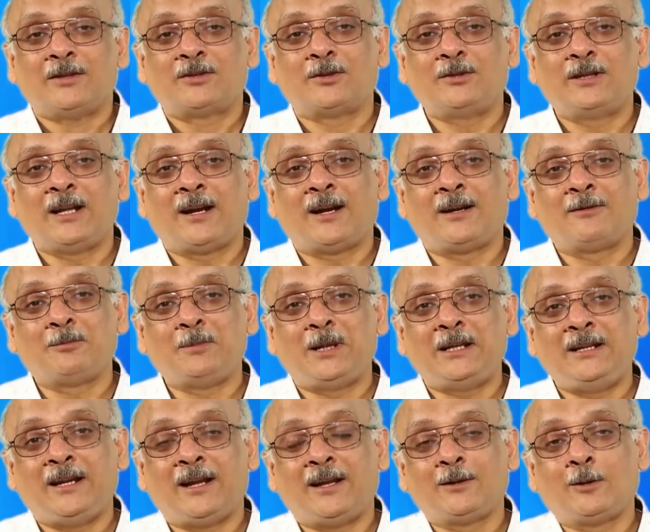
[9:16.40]
So there are
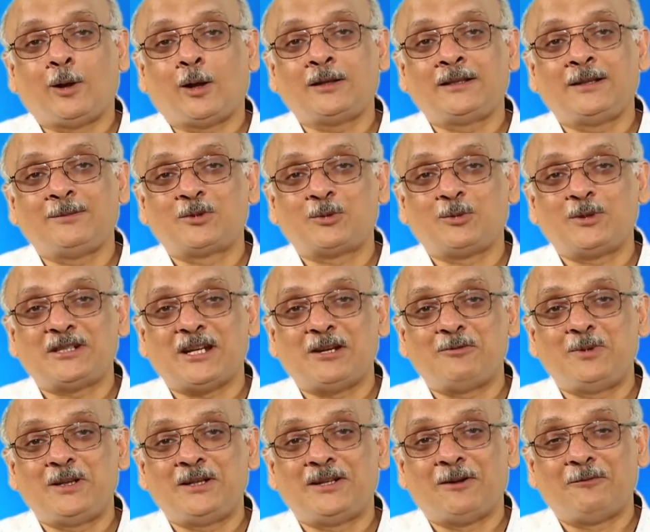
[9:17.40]
many algorithms which
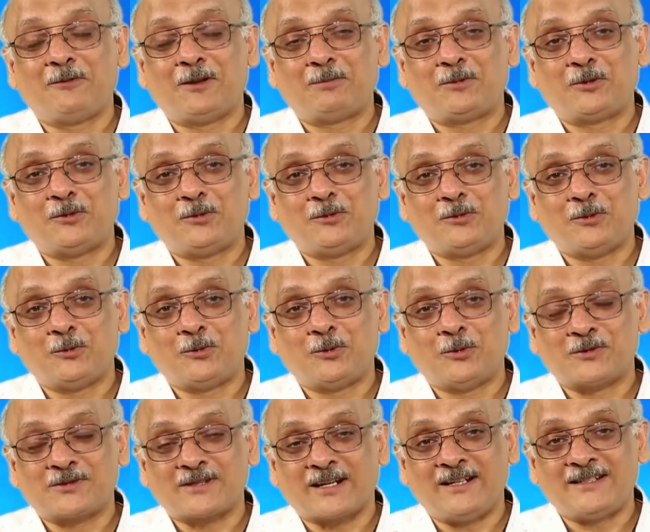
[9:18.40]
have been developed to do
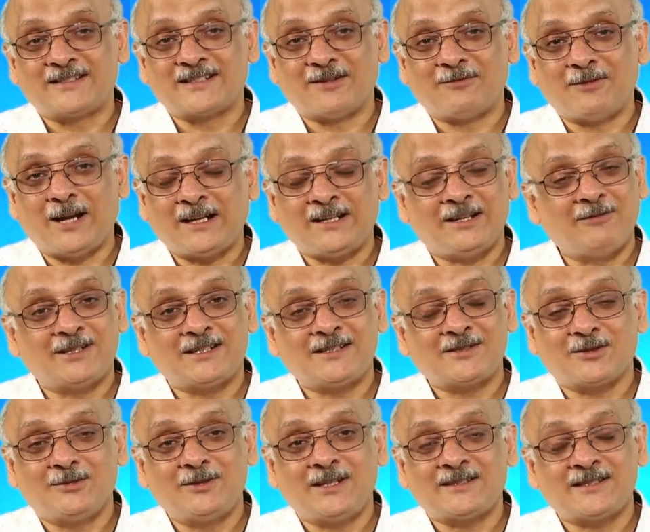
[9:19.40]
those kinds of
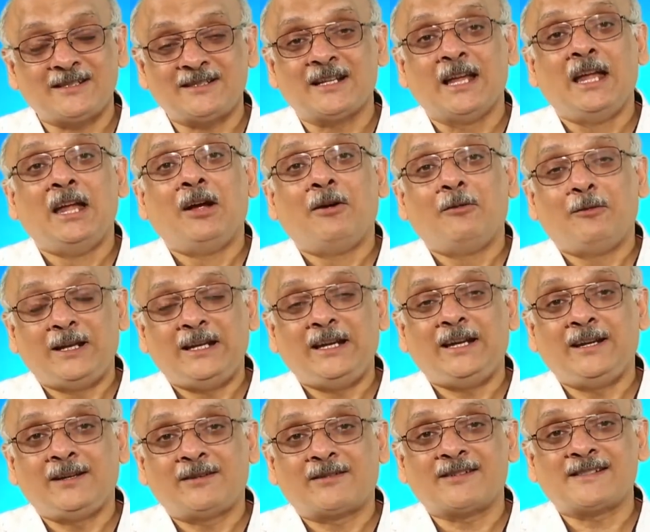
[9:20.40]
activities. So this is very
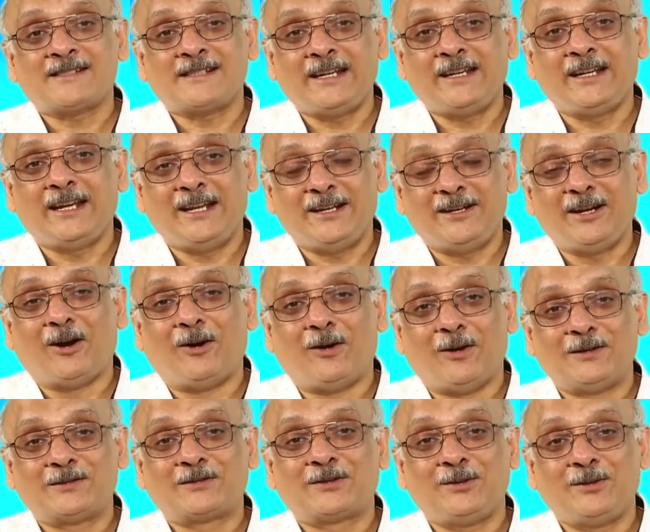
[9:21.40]
interesting area
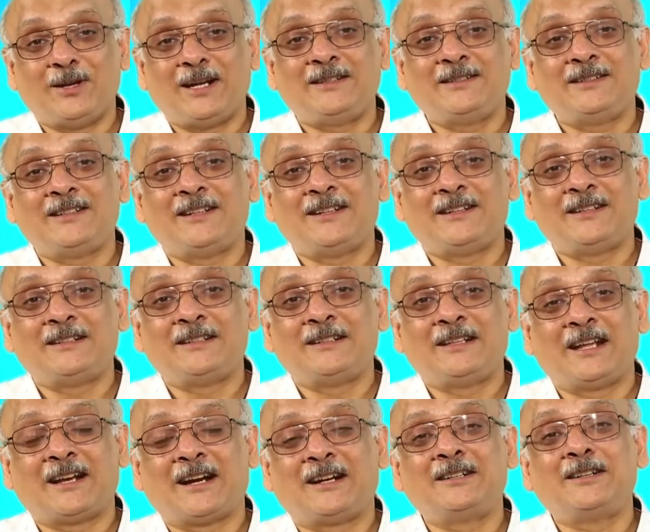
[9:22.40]
also, and
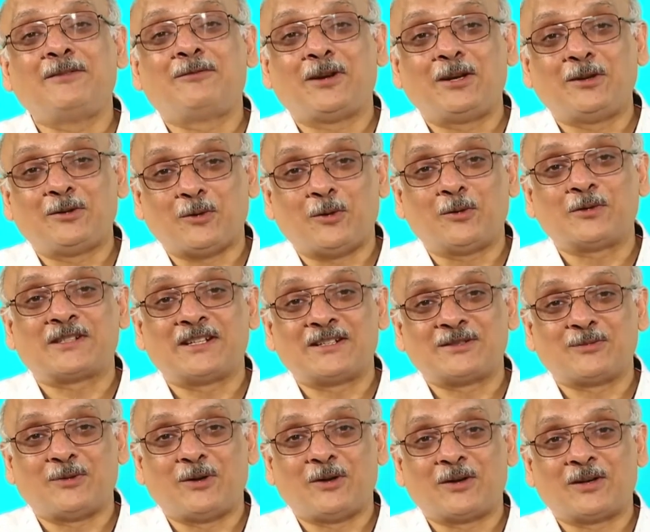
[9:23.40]
there are different
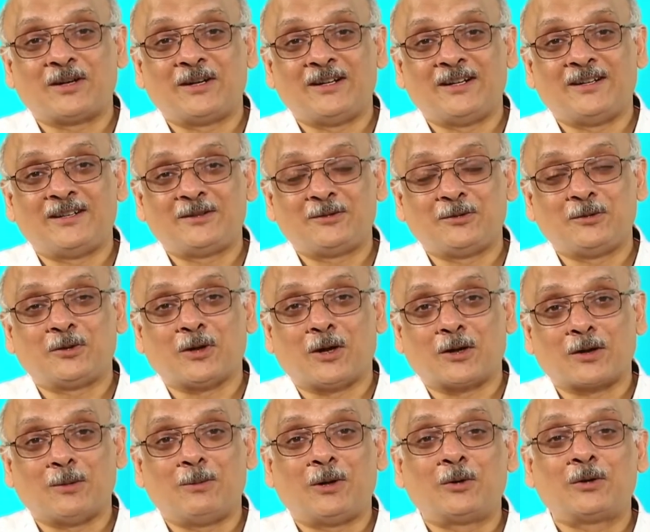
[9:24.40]
courses to
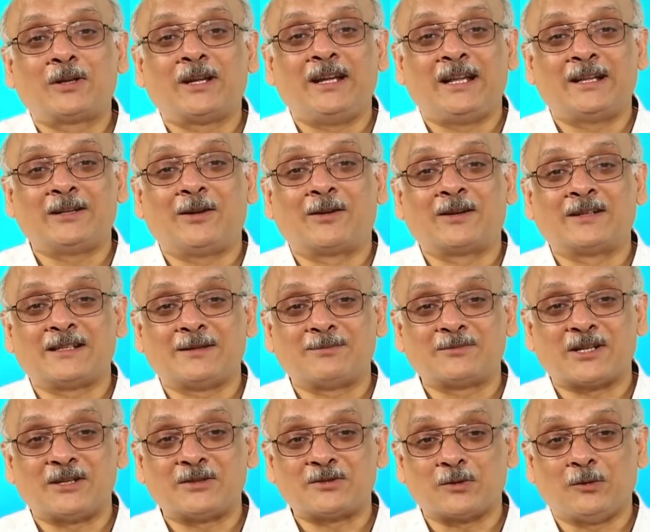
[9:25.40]
talk about the
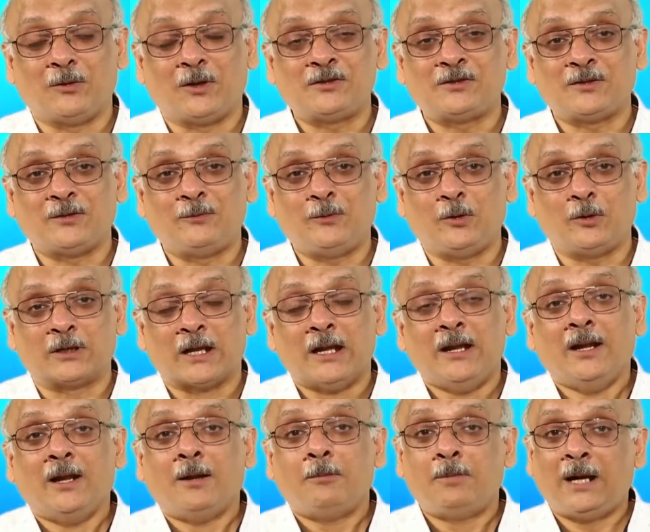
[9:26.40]
algorithms and so on and so forth.
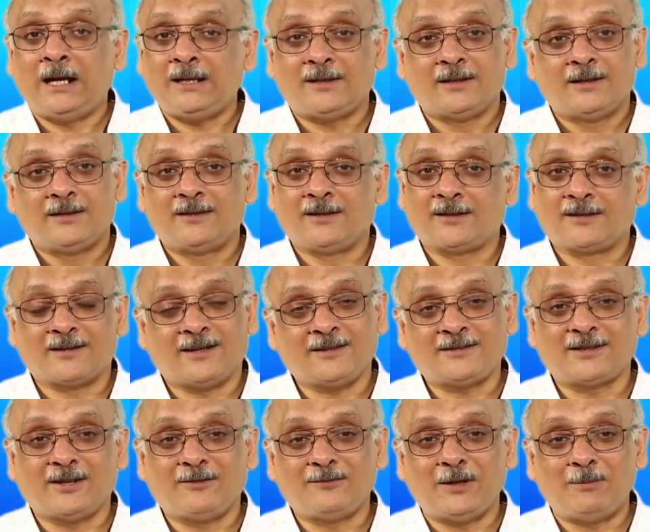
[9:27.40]
But the
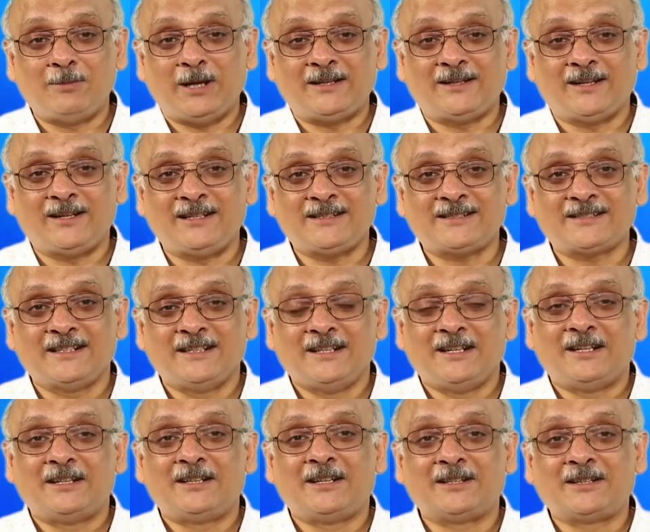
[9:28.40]
crux of the matter is
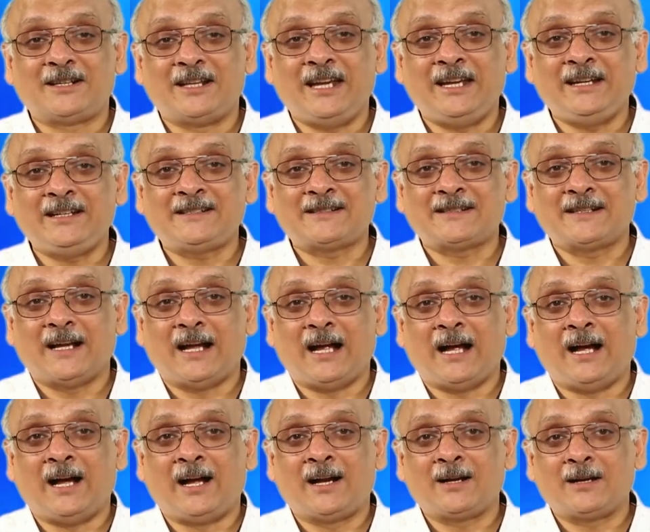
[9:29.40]
the things
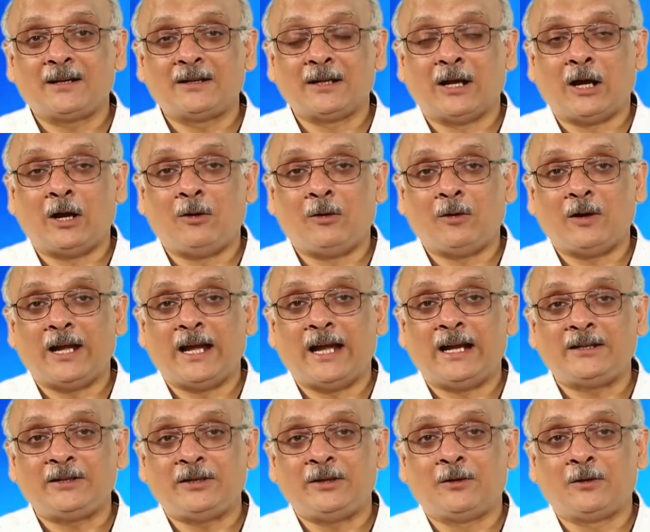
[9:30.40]
are now
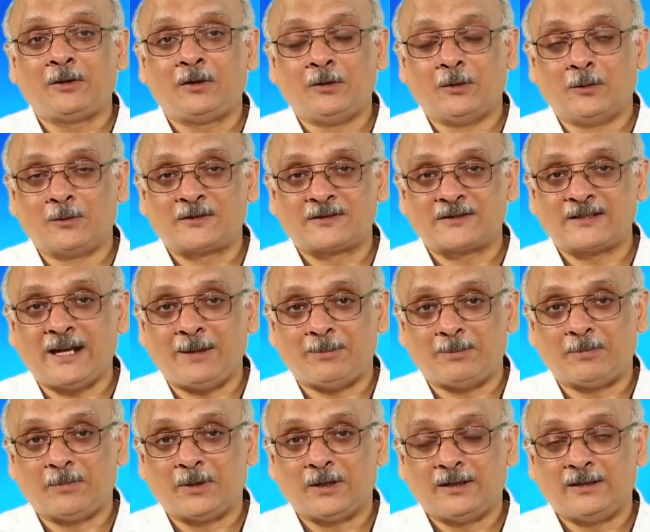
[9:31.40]
at your
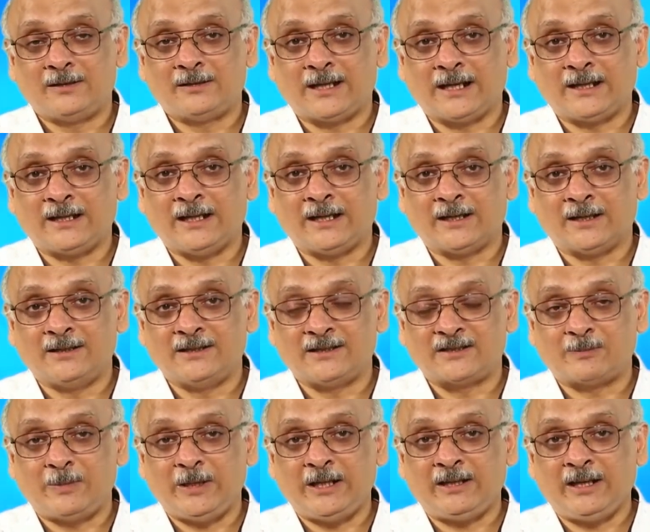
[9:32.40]
doorstep, technically
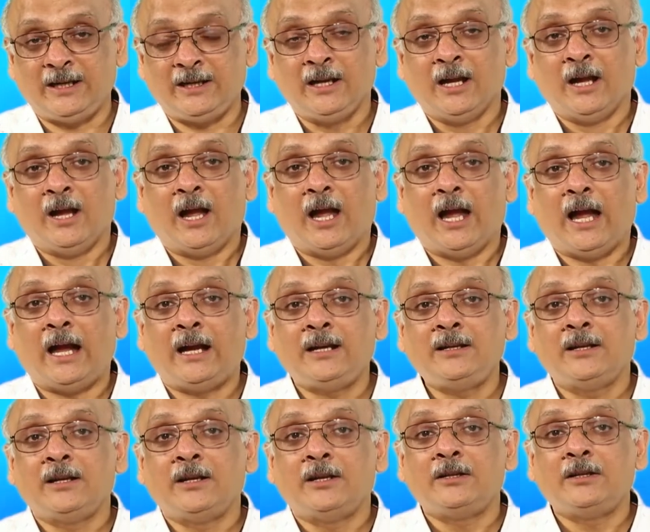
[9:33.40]
speaking,
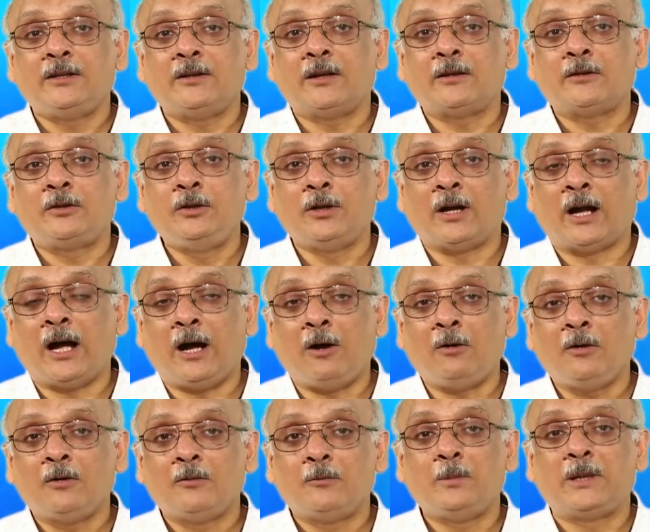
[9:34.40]
and
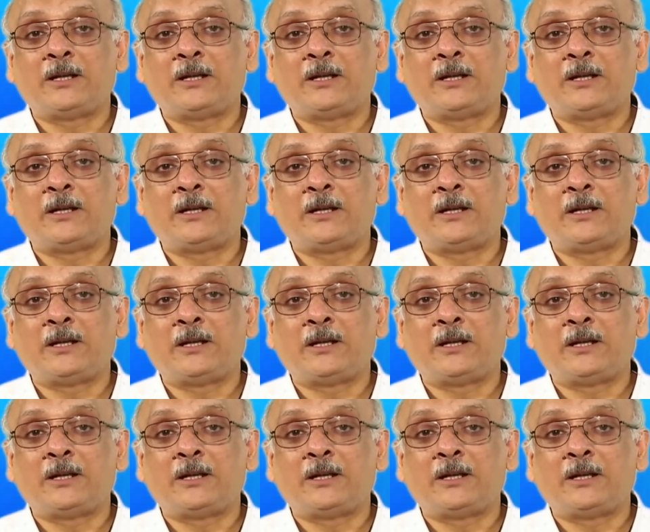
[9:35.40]
how?